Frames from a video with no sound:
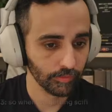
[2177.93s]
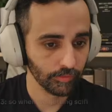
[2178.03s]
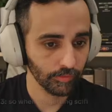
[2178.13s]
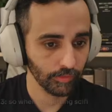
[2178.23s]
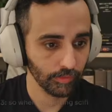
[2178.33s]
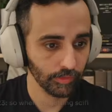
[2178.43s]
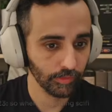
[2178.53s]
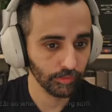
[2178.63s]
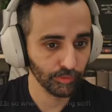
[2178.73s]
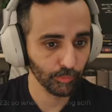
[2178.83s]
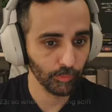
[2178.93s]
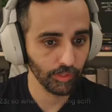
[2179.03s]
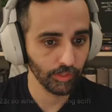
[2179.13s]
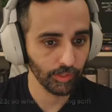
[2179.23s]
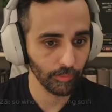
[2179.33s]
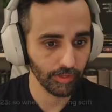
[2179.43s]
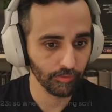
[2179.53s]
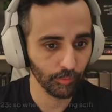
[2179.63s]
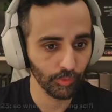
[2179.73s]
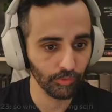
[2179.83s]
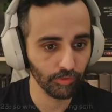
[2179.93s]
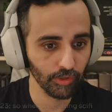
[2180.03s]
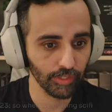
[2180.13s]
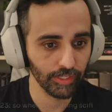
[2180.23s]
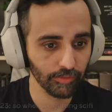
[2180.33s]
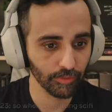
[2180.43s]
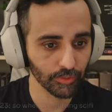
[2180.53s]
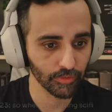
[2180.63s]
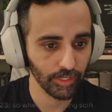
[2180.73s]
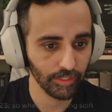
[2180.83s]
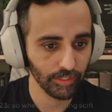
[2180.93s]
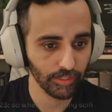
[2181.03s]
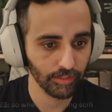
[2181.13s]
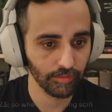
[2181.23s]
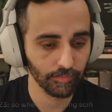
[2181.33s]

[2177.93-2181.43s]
We can remove on hit restrained again.